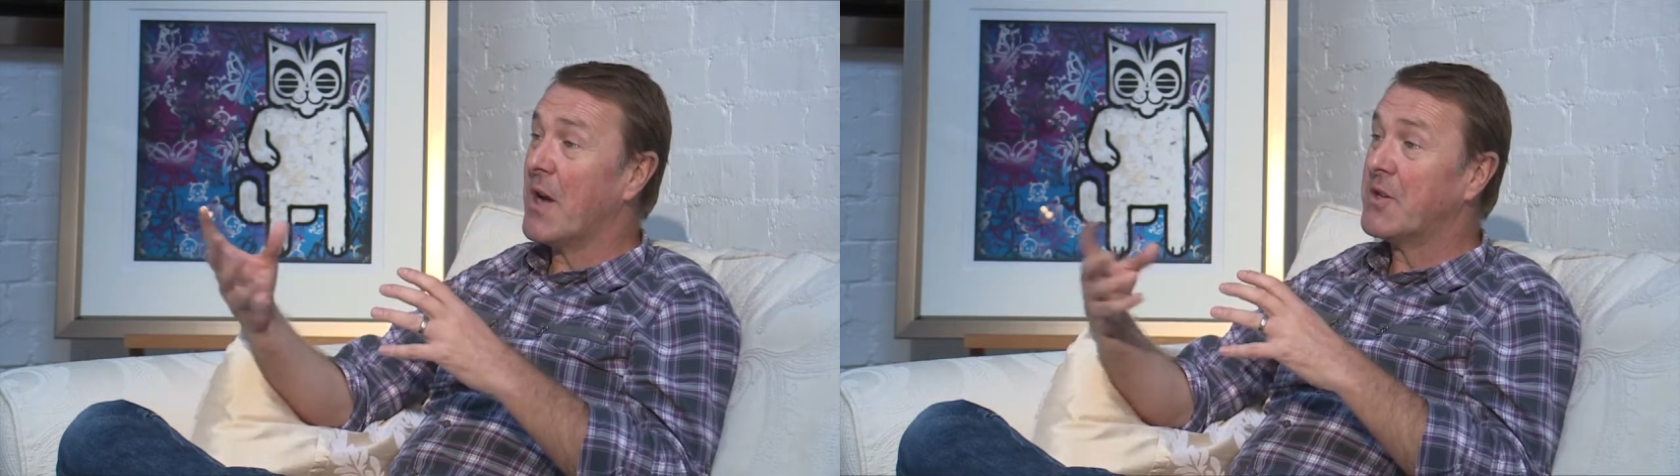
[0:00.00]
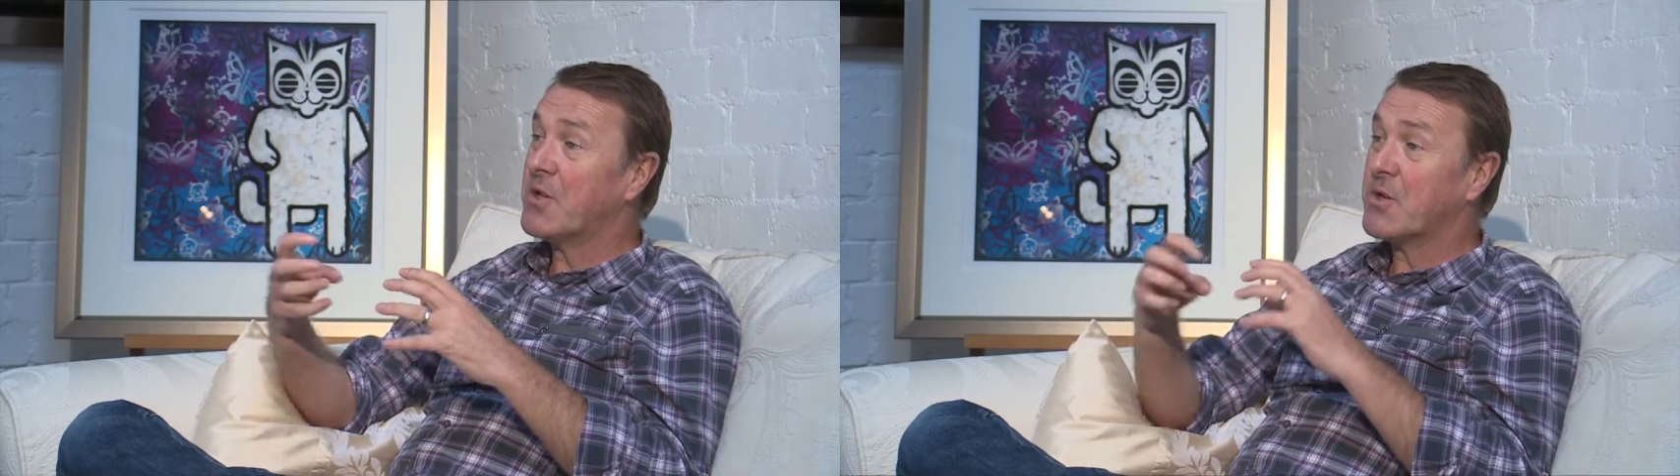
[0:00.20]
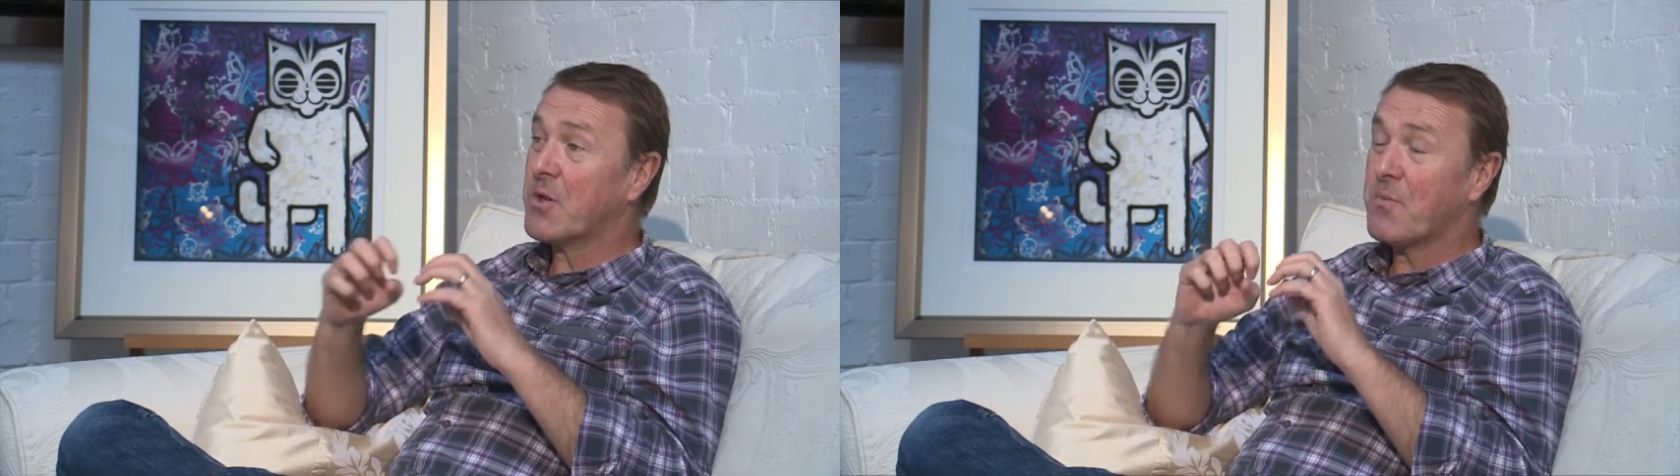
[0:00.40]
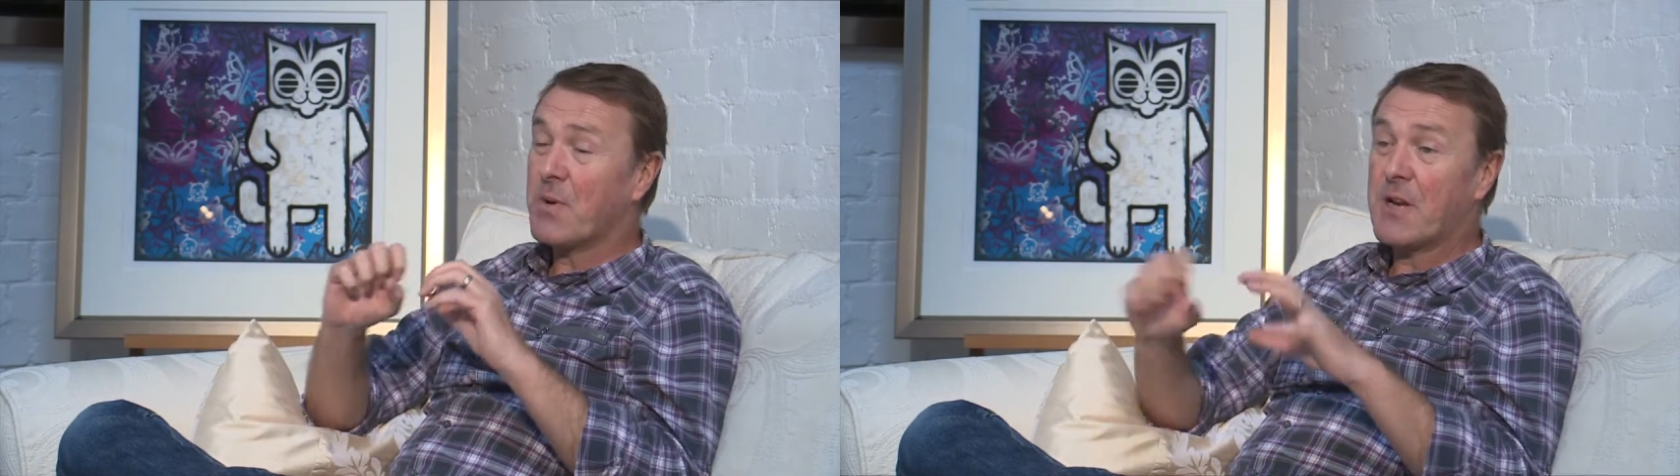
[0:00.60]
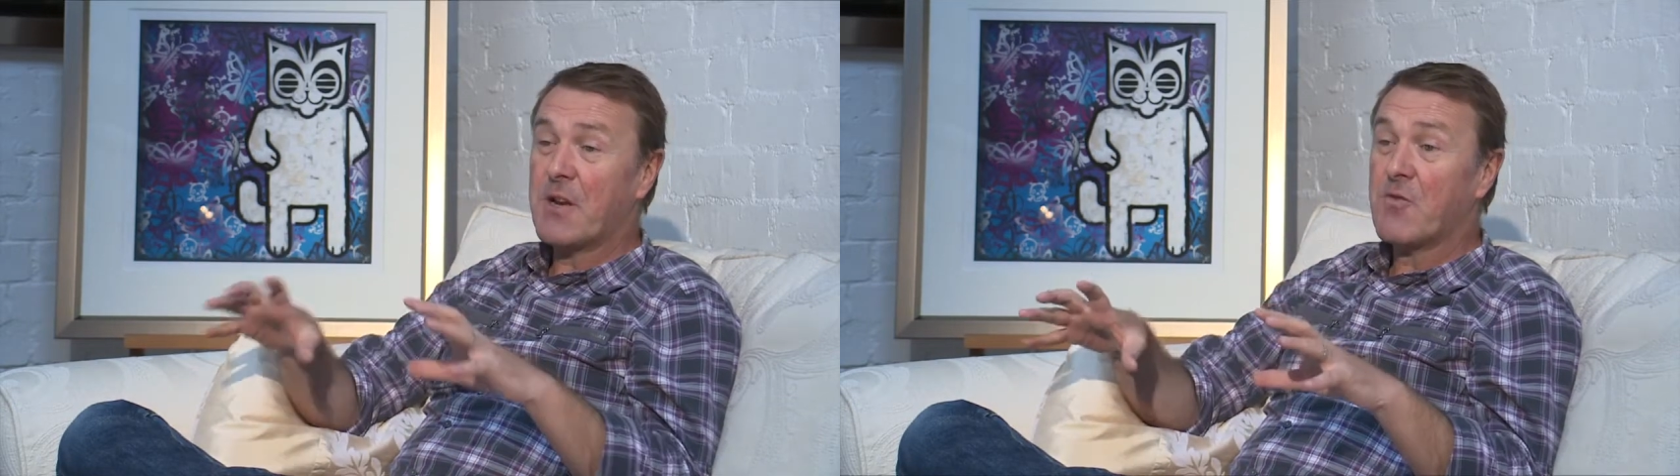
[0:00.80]
and just
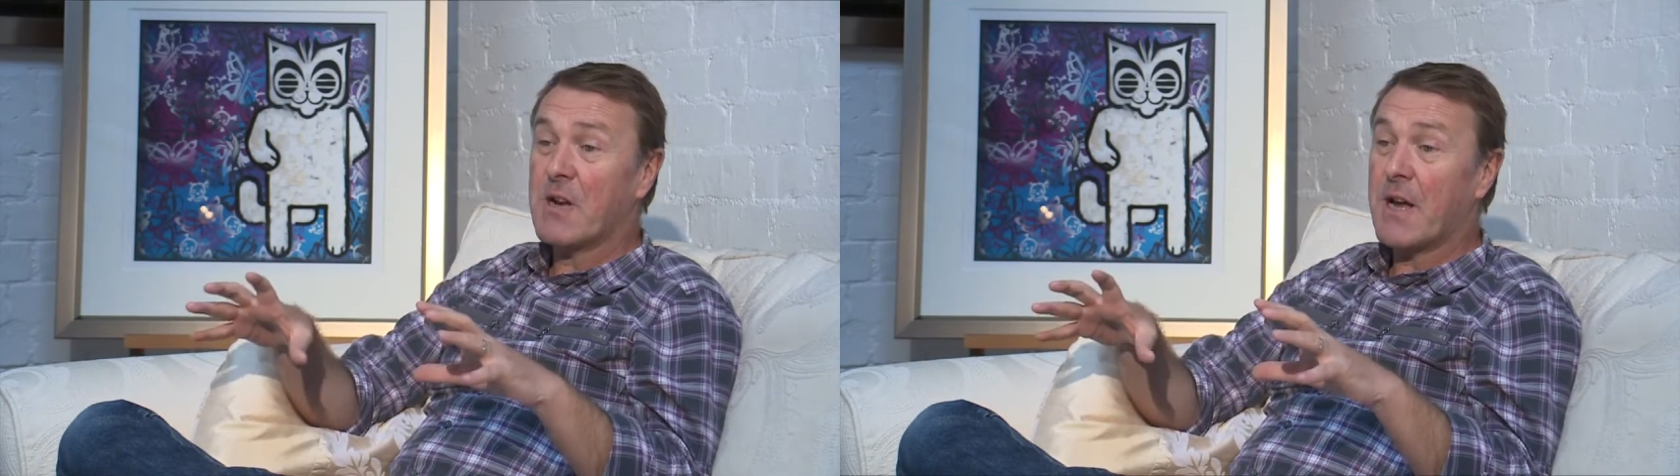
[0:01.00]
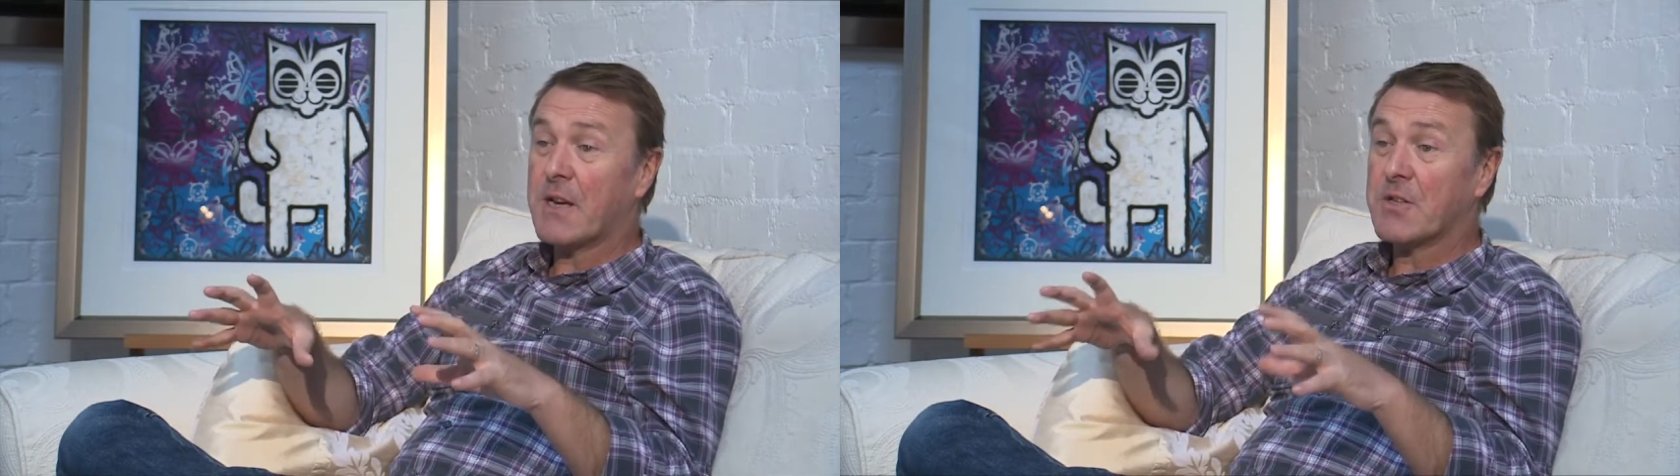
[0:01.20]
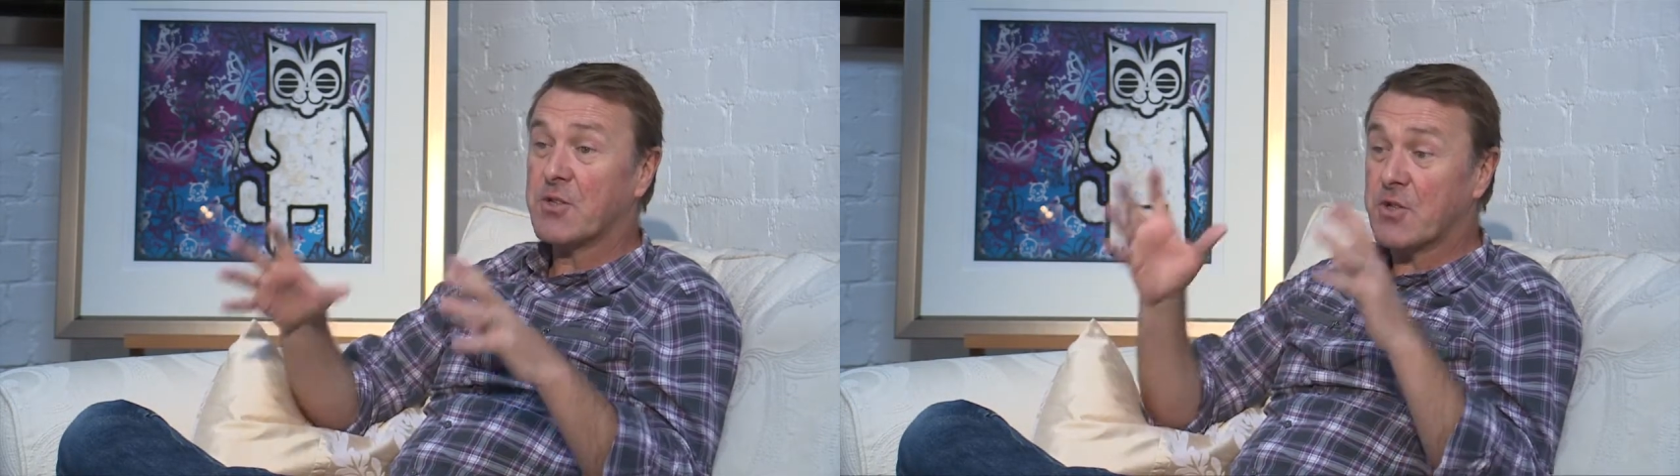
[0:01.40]
completely relax and